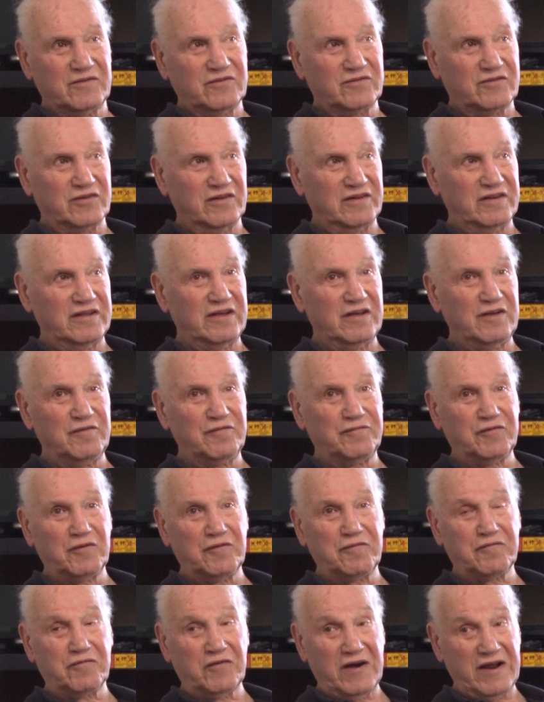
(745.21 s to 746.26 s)
to leave
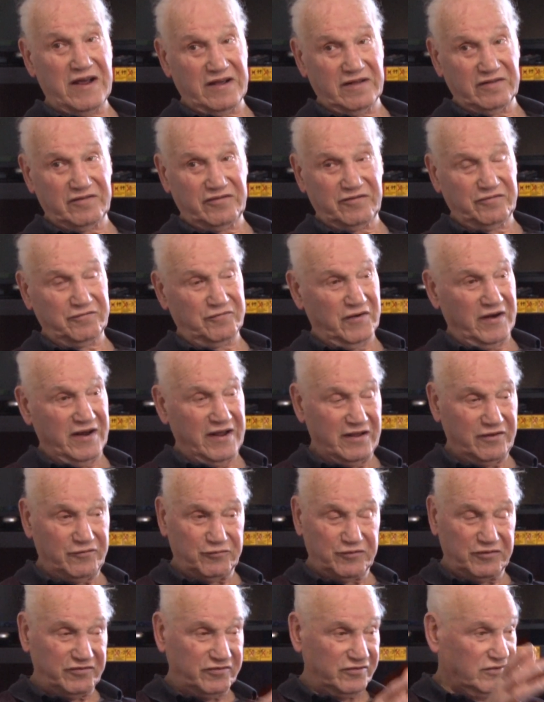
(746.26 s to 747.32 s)
for France.
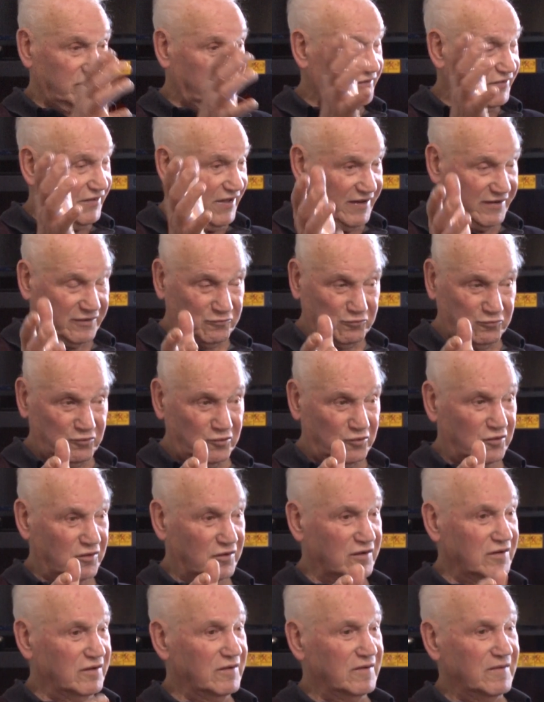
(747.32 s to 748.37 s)
France was still not at
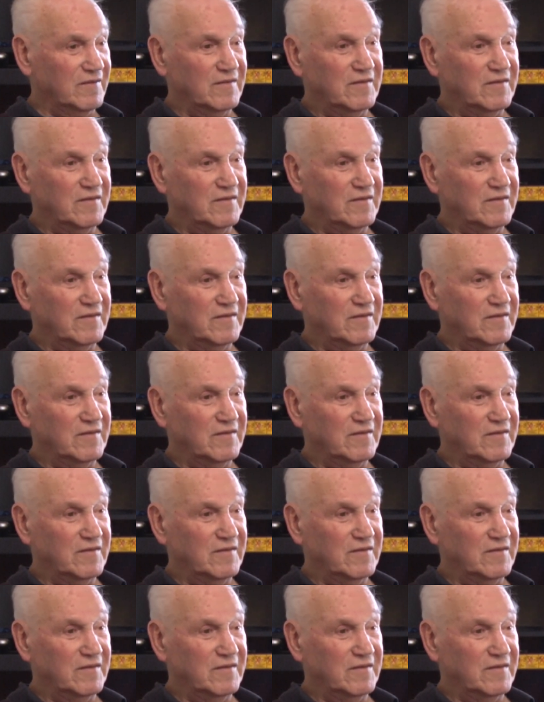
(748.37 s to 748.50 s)
war